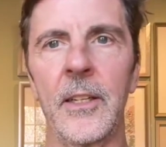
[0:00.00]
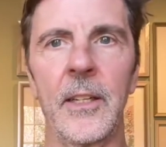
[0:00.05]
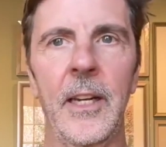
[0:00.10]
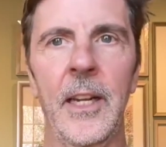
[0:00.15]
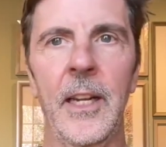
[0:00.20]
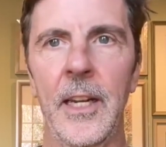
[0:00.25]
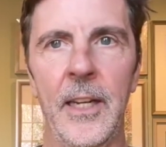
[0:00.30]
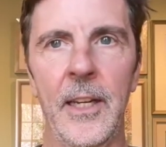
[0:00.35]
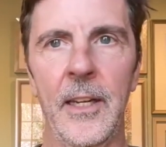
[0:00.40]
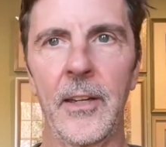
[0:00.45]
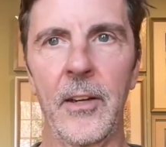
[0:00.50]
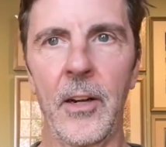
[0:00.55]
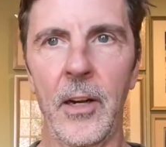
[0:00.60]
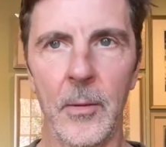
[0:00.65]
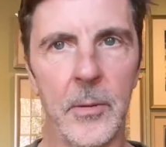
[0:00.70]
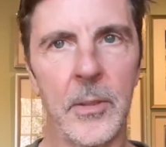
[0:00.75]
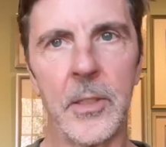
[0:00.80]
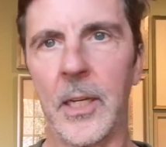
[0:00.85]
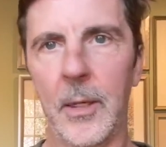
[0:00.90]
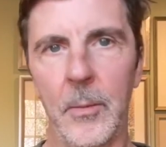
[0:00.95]
And
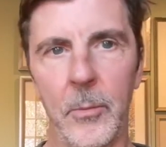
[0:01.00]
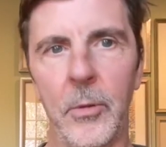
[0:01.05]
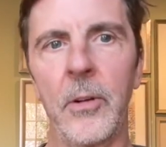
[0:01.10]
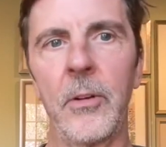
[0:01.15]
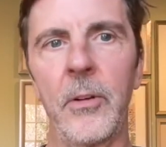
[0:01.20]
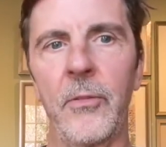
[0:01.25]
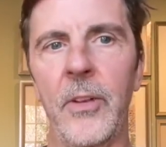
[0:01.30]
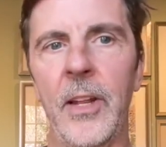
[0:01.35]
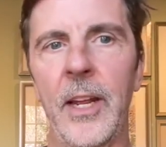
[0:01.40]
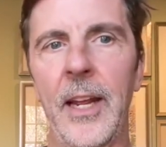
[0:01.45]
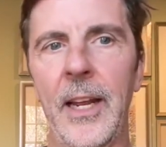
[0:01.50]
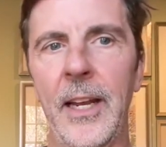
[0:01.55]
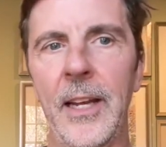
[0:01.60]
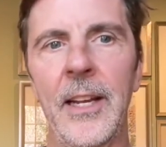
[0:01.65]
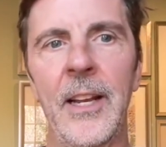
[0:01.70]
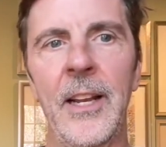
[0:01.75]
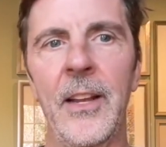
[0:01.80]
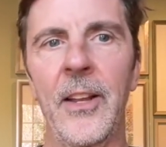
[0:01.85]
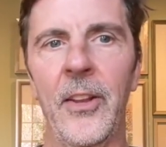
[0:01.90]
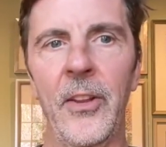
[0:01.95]
Harborside proved that.
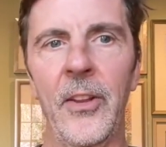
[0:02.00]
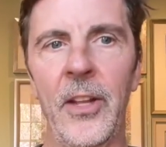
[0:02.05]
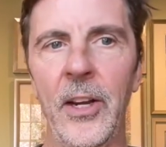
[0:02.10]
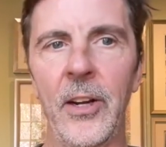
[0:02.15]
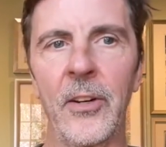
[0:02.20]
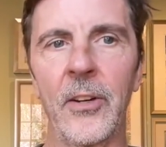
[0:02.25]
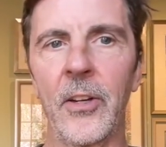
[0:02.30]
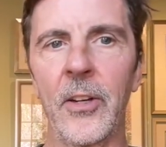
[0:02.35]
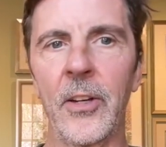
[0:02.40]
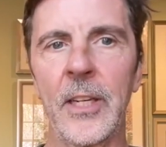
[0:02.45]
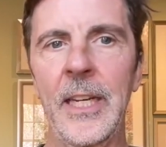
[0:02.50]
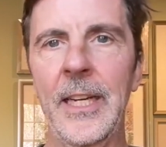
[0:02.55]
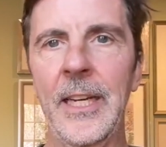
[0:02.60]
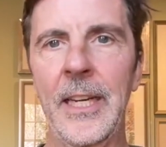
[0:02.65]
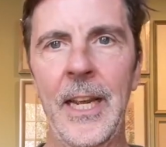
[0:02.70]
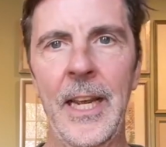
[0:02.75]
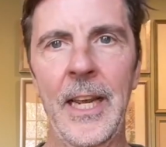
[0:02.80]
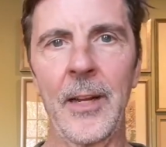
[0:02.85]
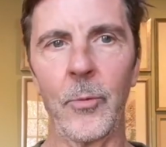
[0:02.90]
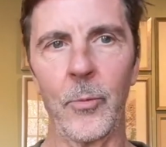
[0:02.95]
They're looking
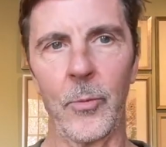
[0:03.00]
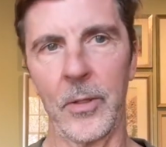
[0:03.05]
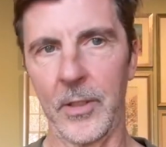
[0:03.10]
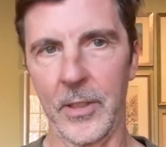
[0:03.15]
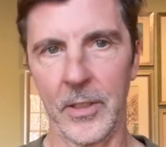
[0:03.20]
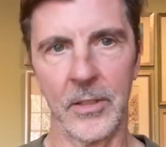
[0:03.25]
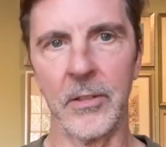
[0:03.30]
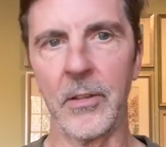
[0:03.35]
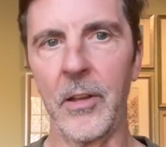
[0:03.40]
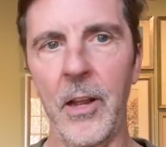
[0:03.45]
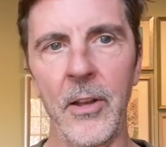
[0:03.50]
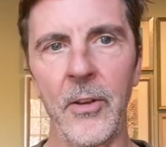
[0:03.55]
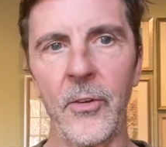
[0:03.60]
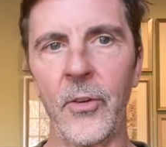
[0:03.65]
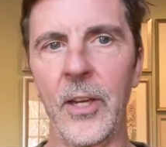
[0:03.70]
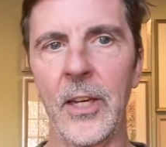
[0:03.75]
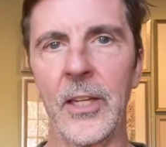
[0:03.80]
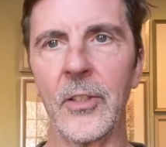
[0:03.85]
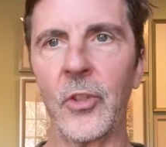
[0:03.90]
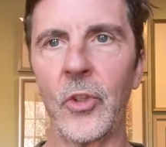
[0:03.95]
at what this law
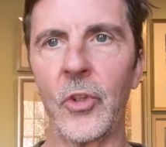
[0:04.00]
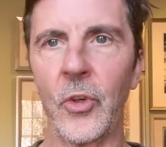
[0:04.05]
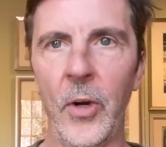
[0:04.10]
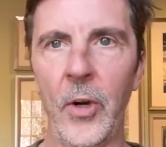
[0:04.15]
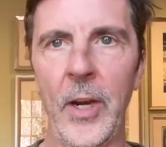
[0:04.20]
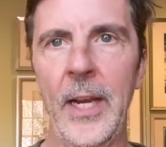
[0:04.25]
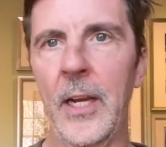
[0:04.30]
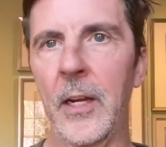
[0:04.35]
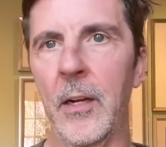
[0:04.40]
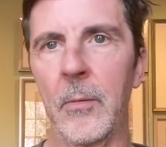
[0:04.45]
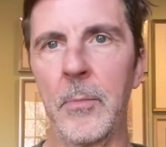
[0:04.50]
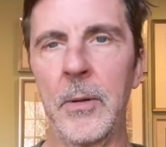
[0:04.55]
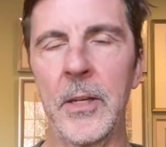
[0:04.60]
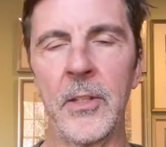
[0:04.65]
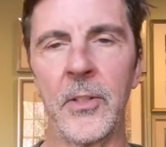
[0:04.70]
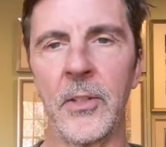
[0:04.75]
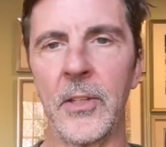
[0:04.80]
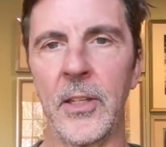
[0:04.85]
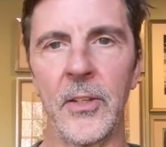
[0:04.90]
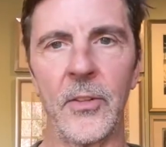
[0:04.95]
says trade or
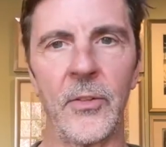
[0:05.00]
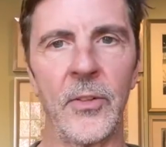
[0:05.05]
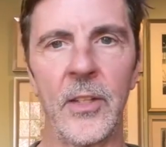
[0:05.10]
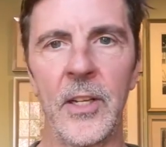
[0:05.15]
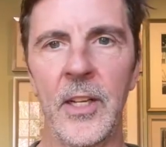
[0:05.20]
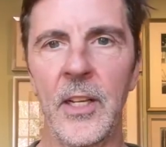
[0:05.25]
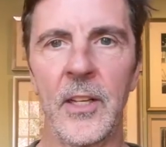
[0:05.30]
business.